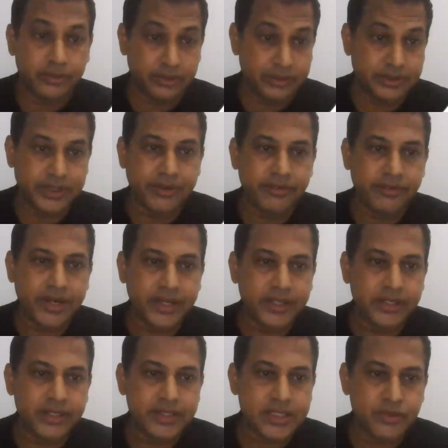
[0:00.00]

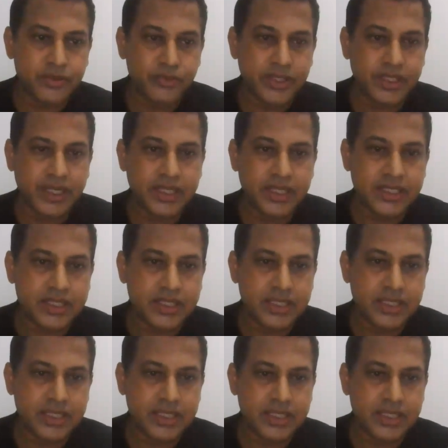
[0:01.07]
generated, so we can see